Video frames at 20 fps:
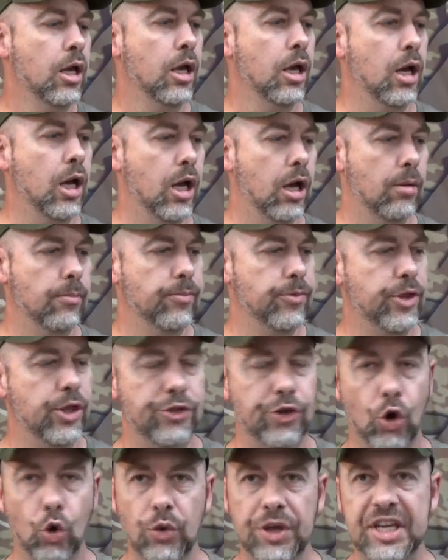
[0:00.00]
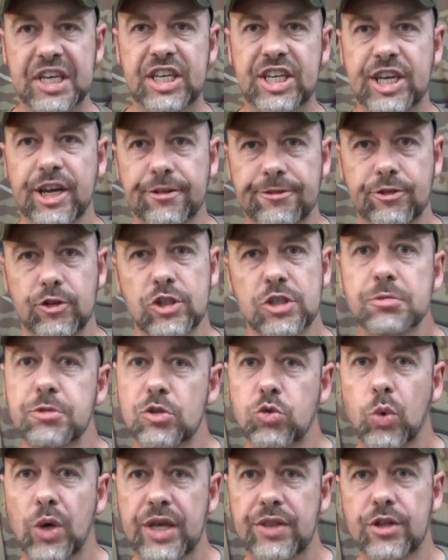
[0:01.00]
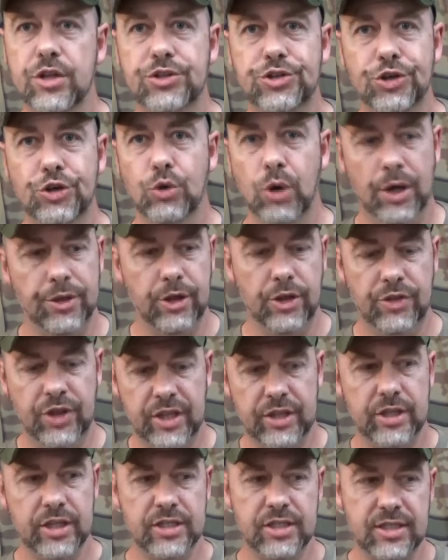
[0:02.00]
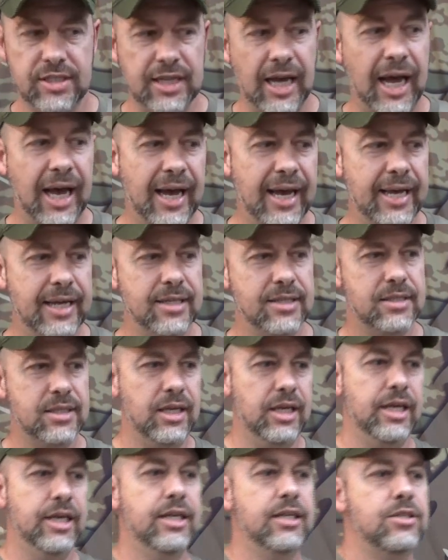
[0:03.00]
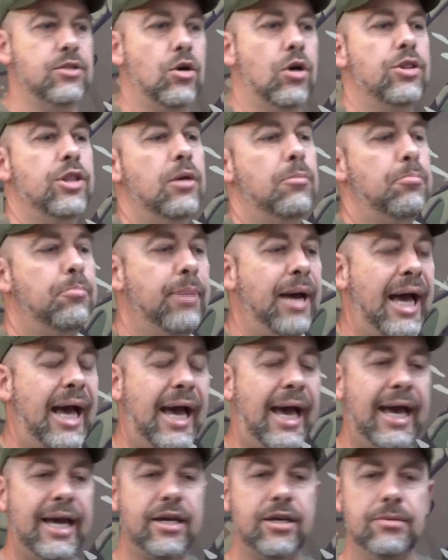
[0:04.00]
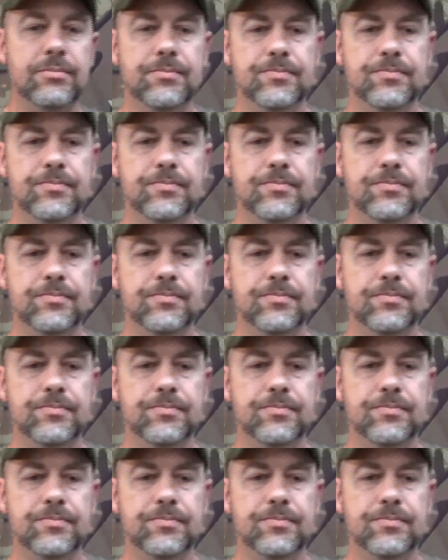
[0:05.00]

The only difference between the two, other than the size, is on the back.